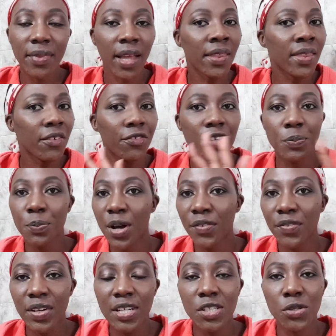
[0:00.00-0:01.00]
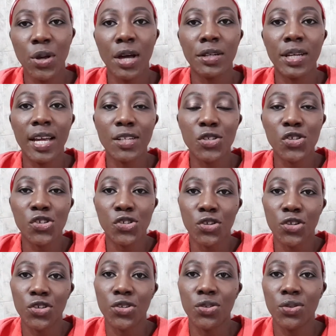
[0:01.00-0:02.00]
They fit perfect, so I'd like to
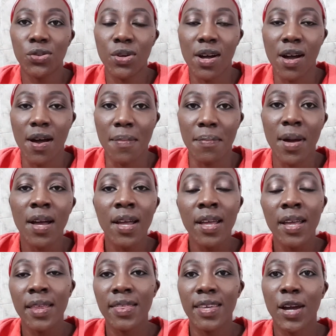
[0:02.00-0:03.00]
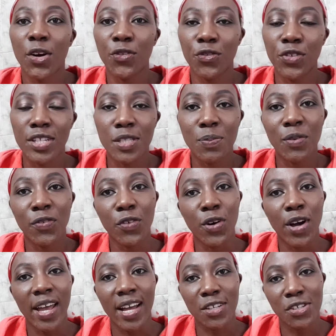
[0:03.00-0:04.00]
show you the outfits
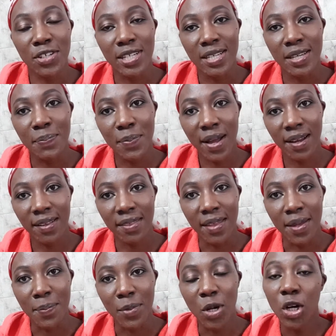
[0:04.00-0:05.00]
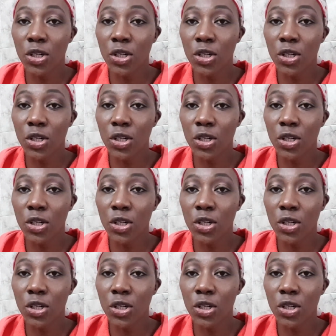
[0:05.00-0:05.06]
before I actually pack them.